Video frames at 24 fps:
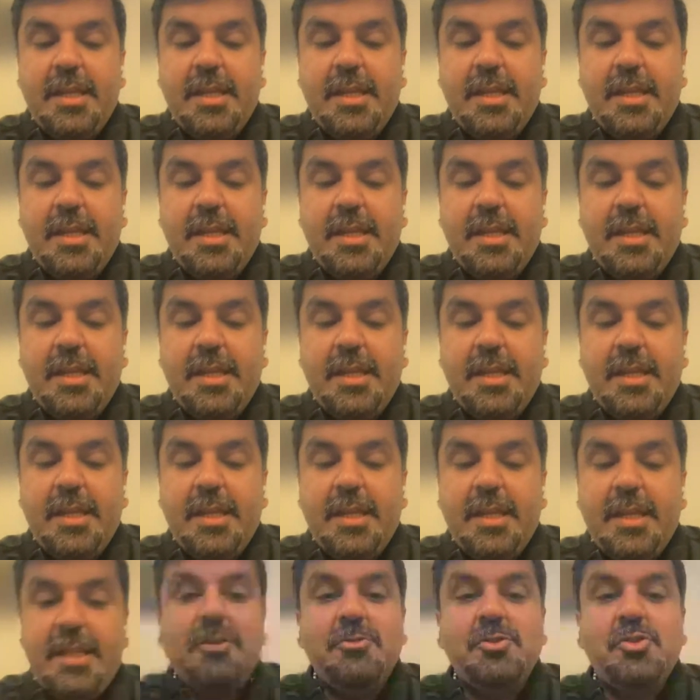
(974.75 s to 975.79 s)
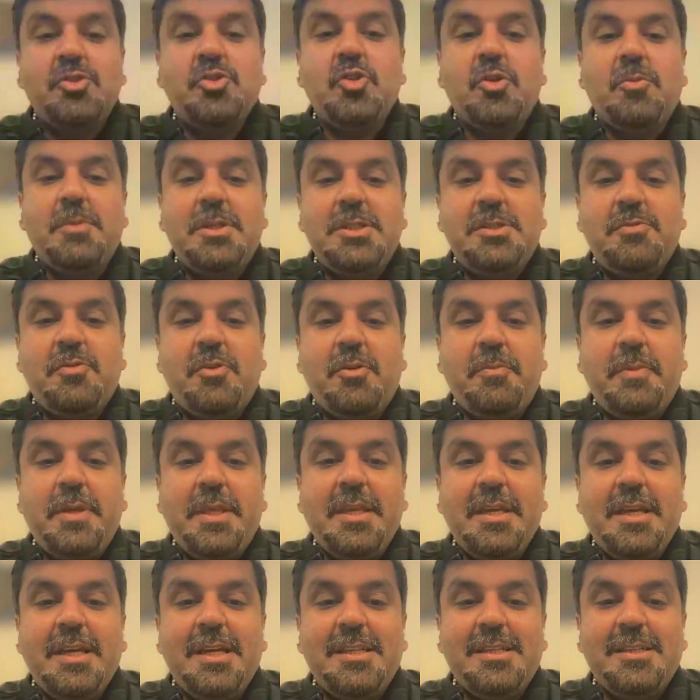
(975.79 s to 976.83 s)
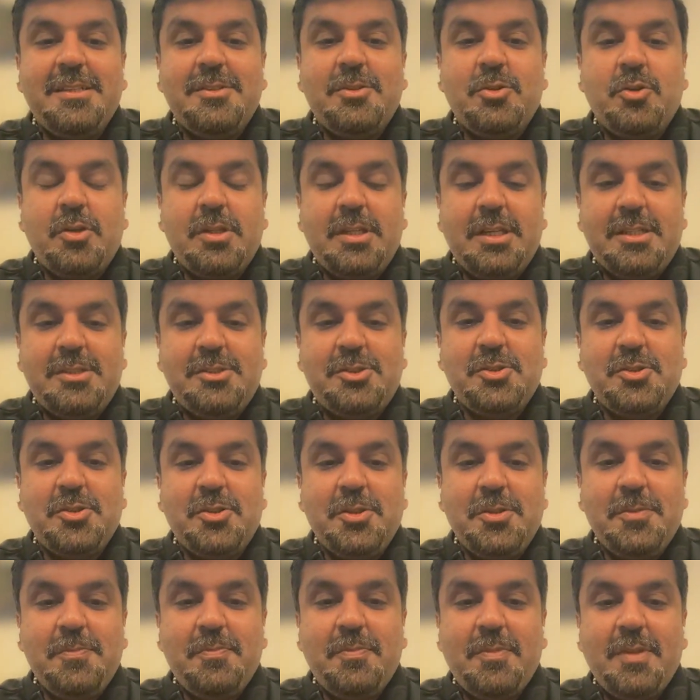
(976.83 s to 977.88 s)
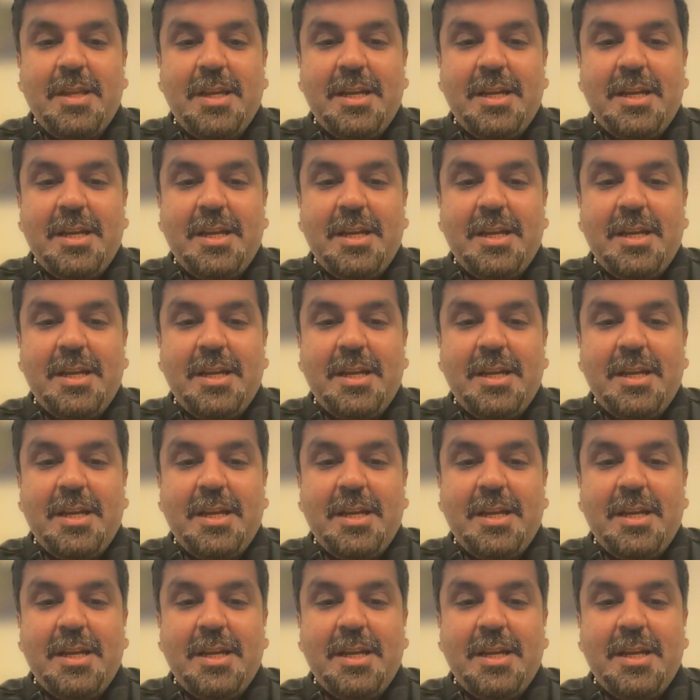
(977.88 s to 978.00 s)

Lena, thank you so much for being on our show.